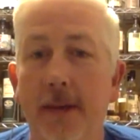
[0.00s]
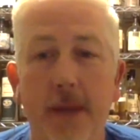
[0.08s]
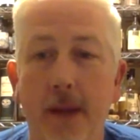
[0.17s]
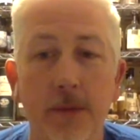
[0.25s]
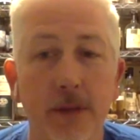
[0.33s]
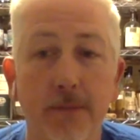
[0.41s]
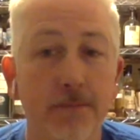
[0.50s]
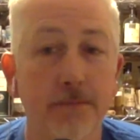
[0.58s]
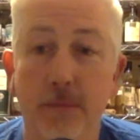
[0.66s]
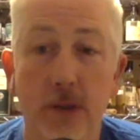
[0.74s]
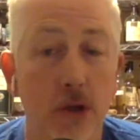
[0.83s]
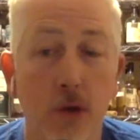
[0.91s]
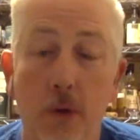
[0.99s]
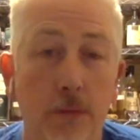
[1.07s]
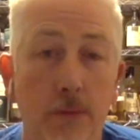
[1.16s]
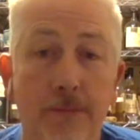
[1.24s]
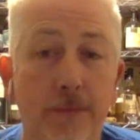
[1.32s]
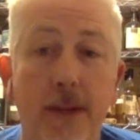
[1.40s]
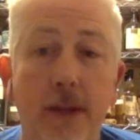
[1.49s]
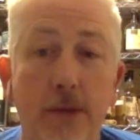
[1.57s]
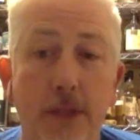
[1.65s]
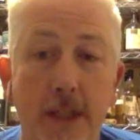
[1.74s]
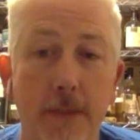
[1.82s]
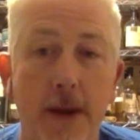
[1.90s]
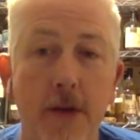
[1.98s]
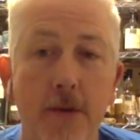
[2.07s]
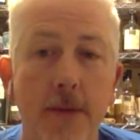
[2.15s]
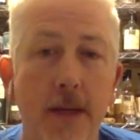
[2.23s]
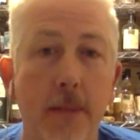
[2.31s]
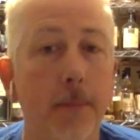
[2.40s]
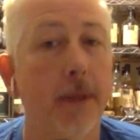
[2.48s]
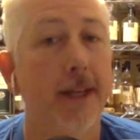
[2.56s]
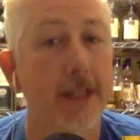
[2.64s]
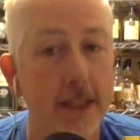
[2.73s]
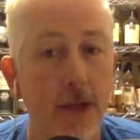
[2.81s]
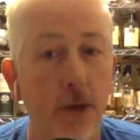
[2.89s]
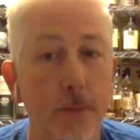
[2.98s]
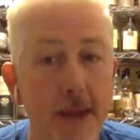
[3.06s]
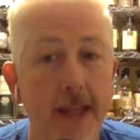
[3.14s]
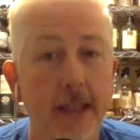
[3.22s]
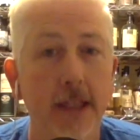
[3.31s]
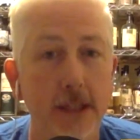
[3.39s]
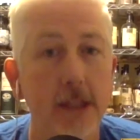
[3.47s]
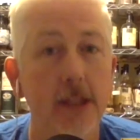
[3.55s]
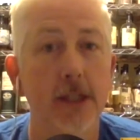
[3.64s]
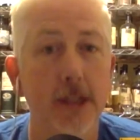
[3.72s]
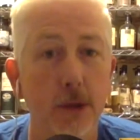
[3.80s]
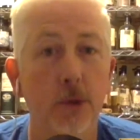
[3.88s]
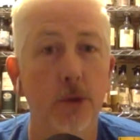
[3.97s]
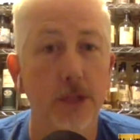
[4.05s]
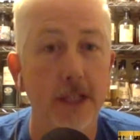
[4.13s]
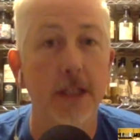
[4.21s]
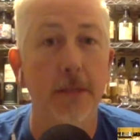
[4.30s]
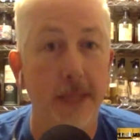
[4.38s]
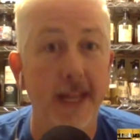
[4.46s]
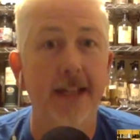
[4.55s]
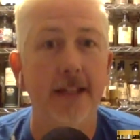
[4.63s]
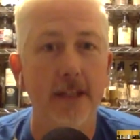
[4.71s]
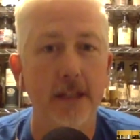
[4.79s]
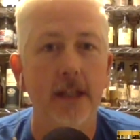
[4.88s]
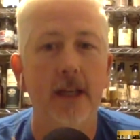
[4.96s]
It was a total failed experiment, but it's still made because it still goes into blends.